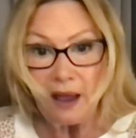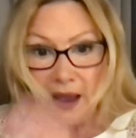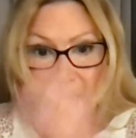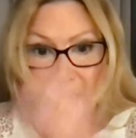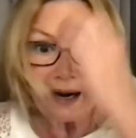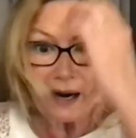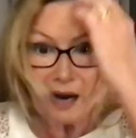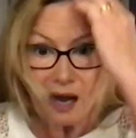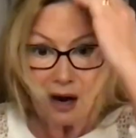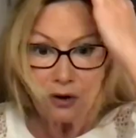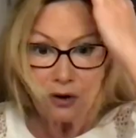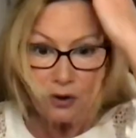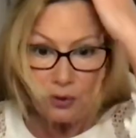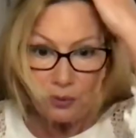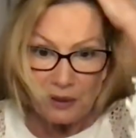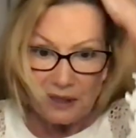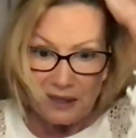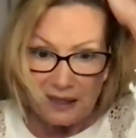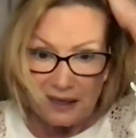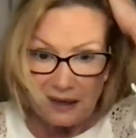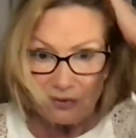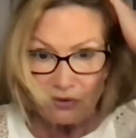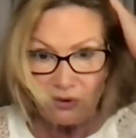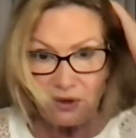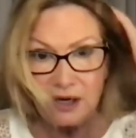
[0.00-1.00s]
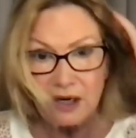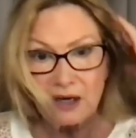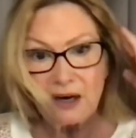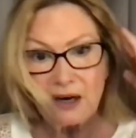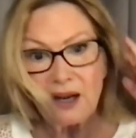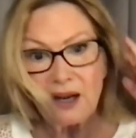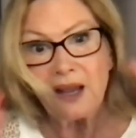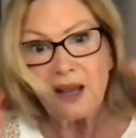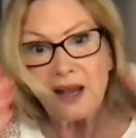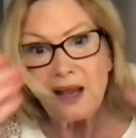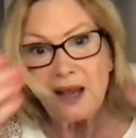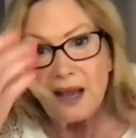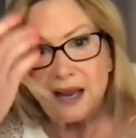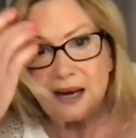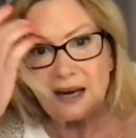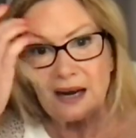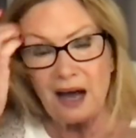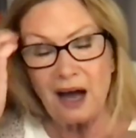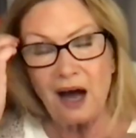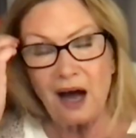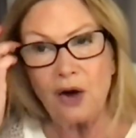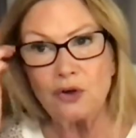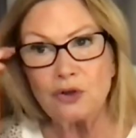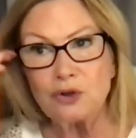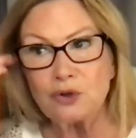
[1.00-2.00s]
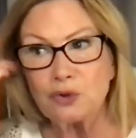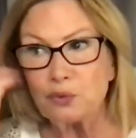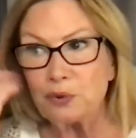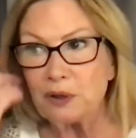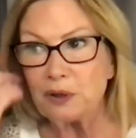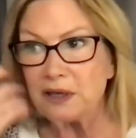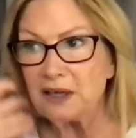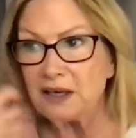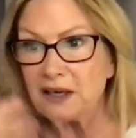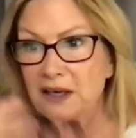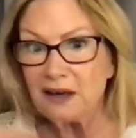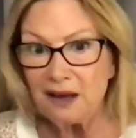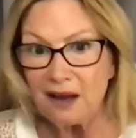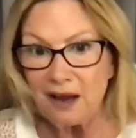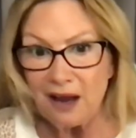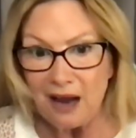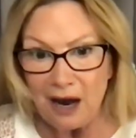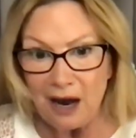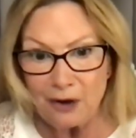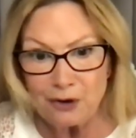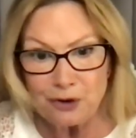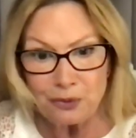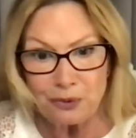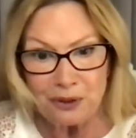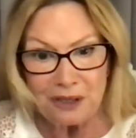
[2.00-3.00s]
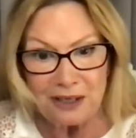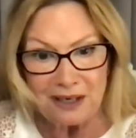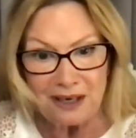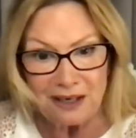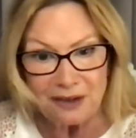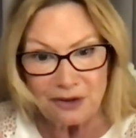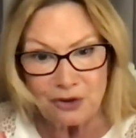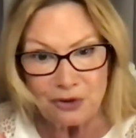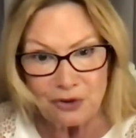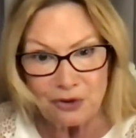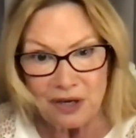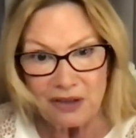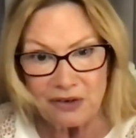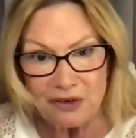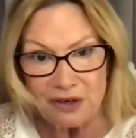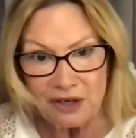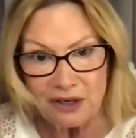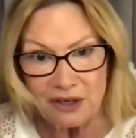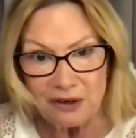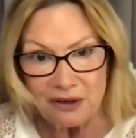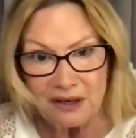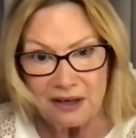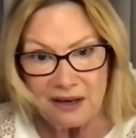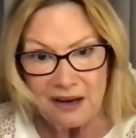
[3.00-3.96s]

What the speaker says: And how do we get there? And how do we get together?